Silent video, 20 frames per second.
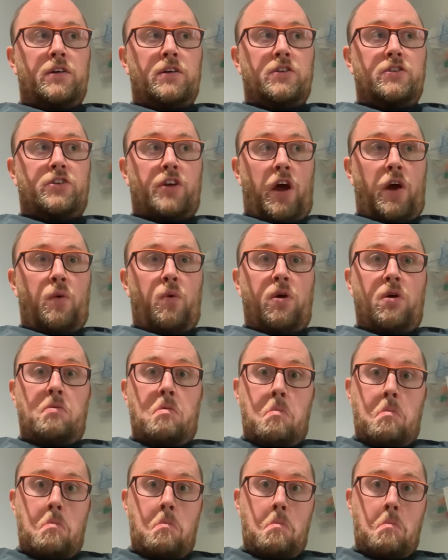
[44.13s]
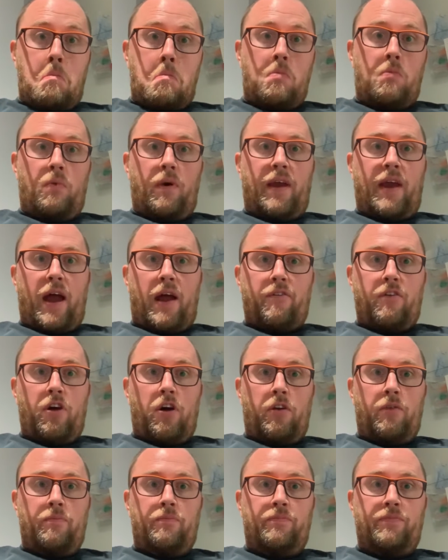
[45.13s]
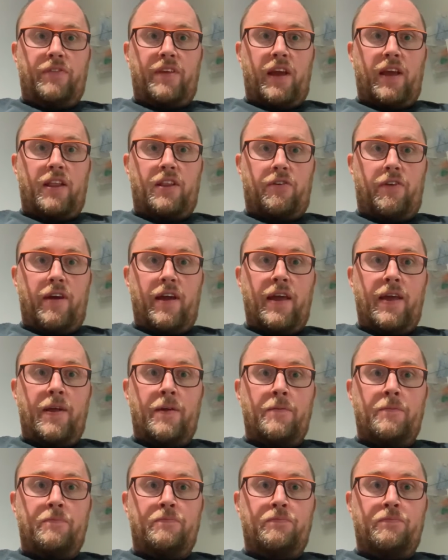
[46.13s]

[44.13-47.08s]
So we carry on, day 3.